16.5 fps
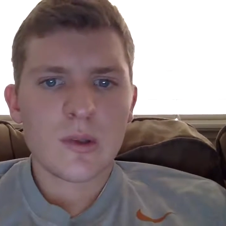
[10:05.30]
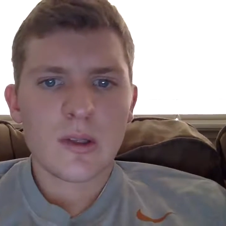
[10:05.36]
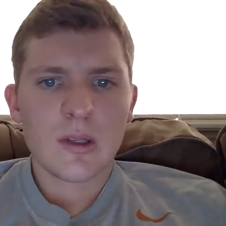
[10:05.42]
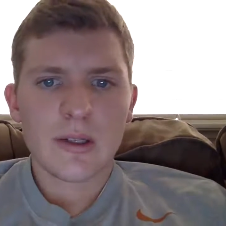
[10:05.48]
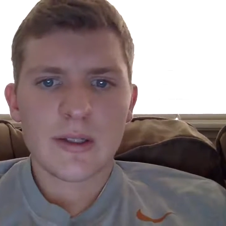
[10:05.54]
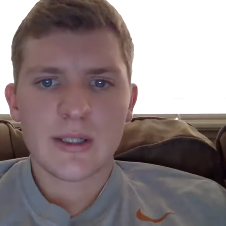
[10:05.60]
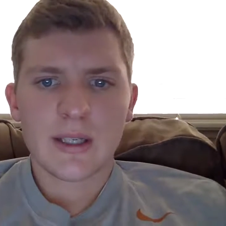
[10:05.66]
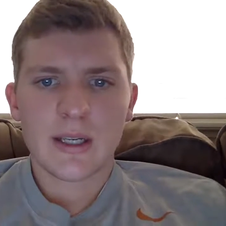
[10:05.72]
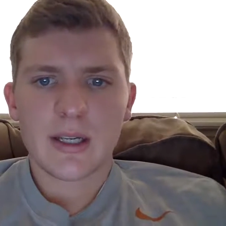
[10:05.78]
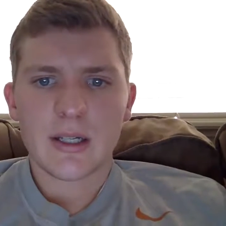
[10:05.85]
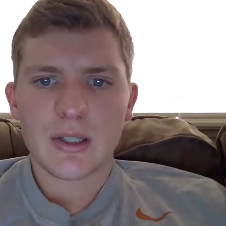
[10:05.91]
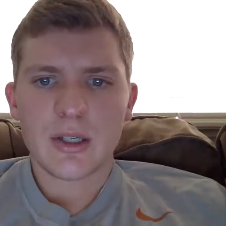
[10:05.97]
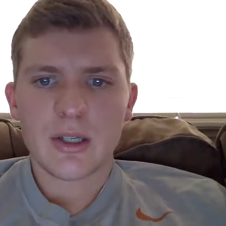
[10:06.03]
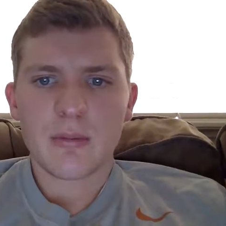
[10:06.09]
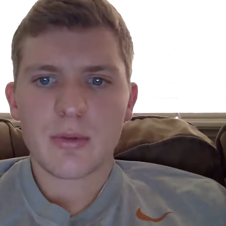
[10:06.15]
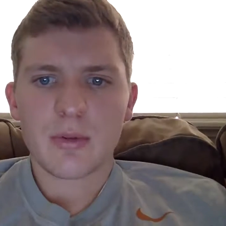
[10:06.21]
It's like a
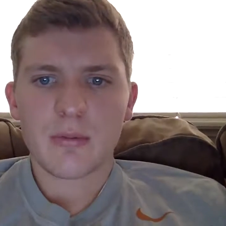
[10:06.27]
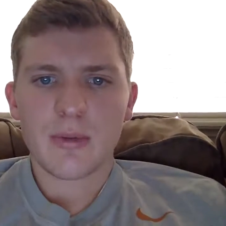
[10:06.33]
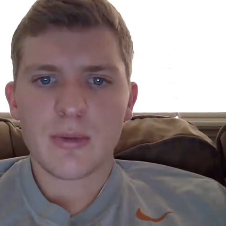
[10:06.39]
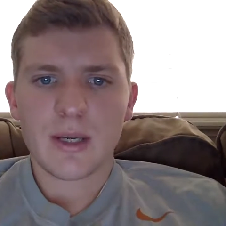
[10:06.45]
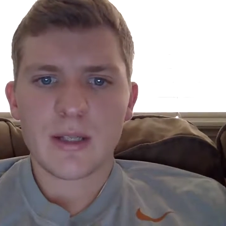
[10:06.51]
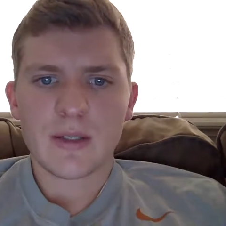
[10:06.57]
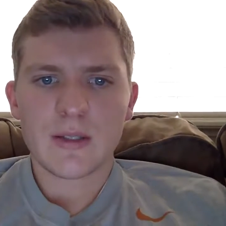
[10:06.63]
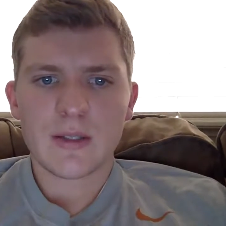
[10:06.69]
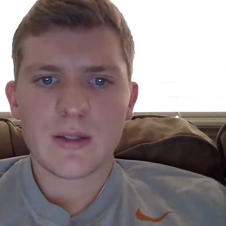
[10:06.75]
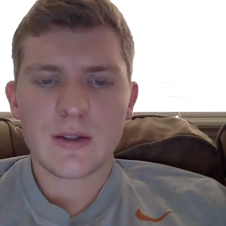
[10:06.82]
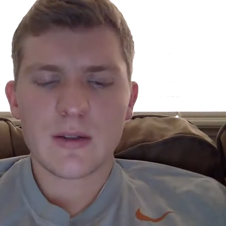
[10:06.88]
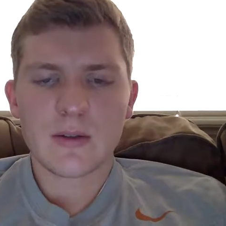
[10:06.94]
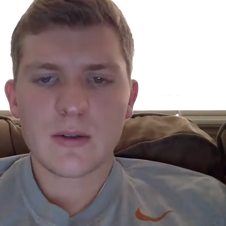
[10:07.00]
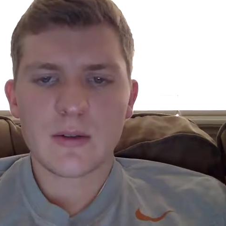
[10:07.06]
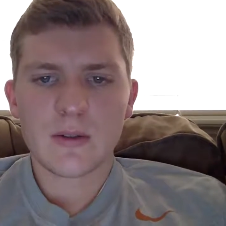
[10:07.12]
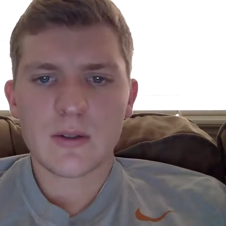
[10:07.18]
jumbled
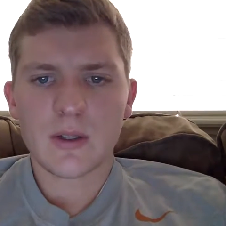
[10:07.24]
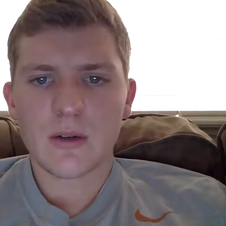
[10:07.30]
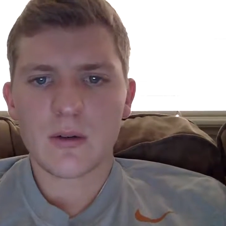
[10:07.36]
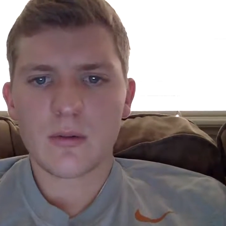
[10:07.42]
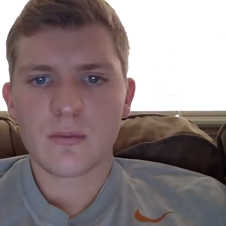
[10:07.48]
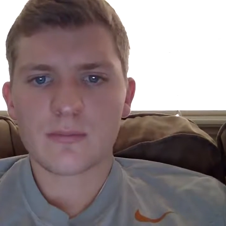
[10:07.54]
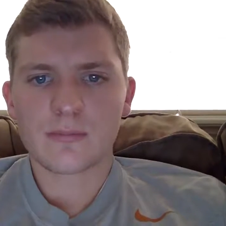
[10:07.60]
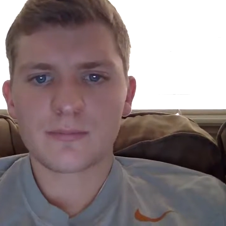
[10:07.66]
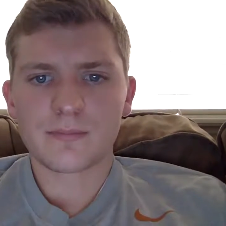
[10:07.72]
mess. So it's